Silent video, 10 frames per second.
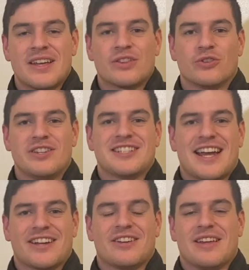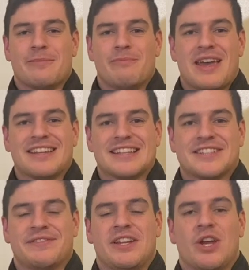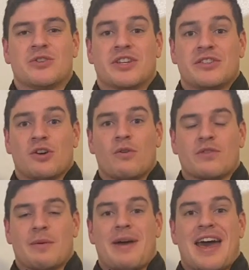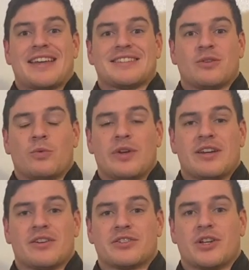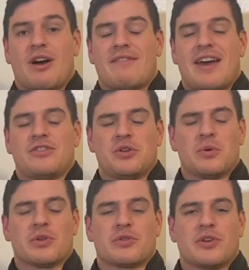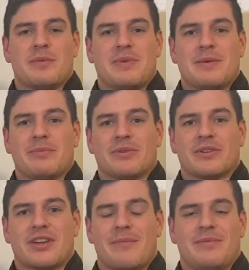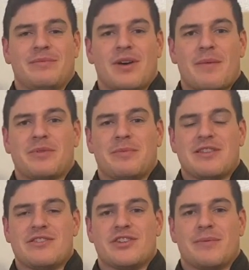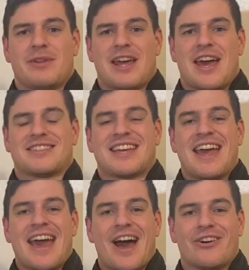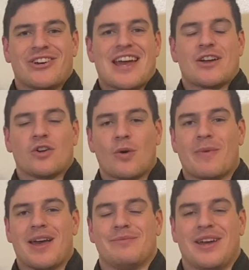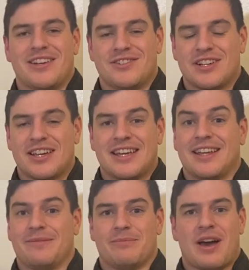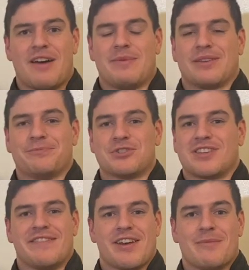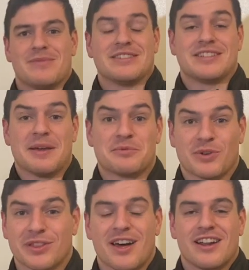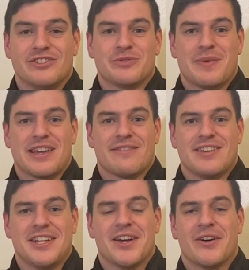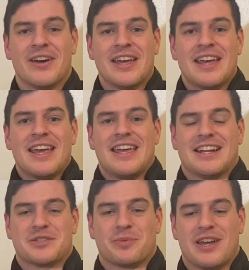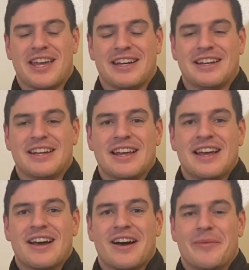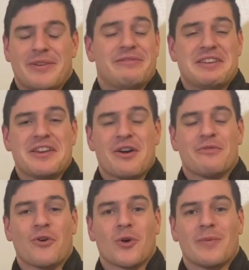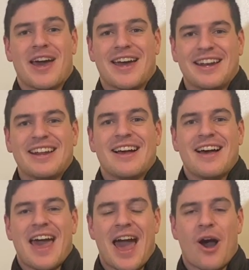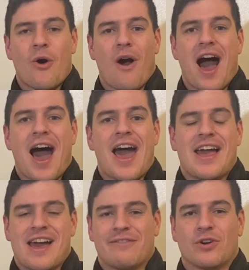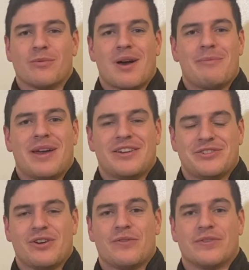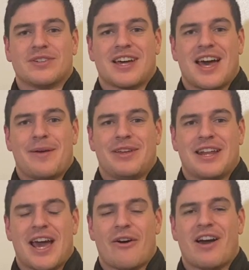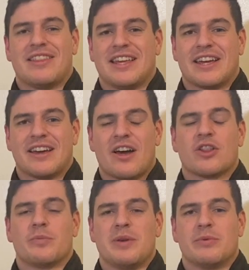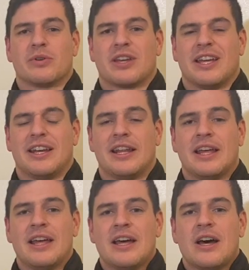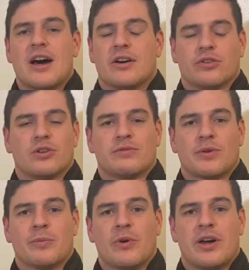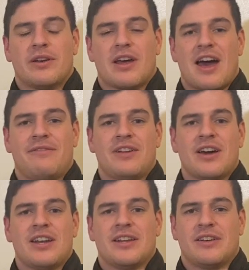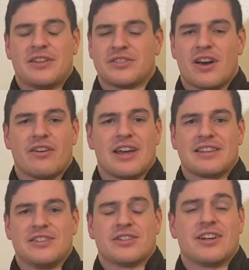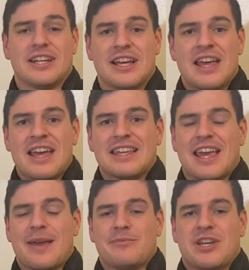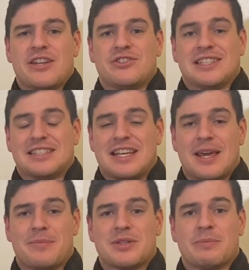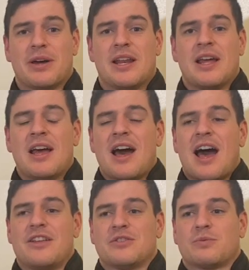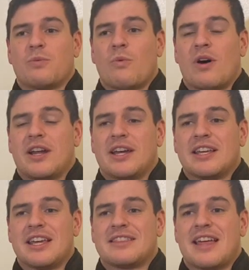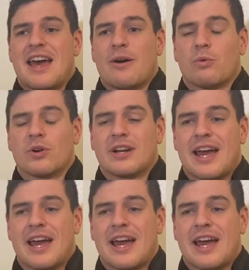The reason I am making this video is because over the past week or so, I've had 2 or 3 people come up to me in the gym and ask, how can I grow my bench? And I've been just giving them these tips, so I thought I'd just make a video and explain in video format how I have grown my bench over time and how I think other people can learn from what I've done. And it's not like these are any game-changing tips, but I just want to get that word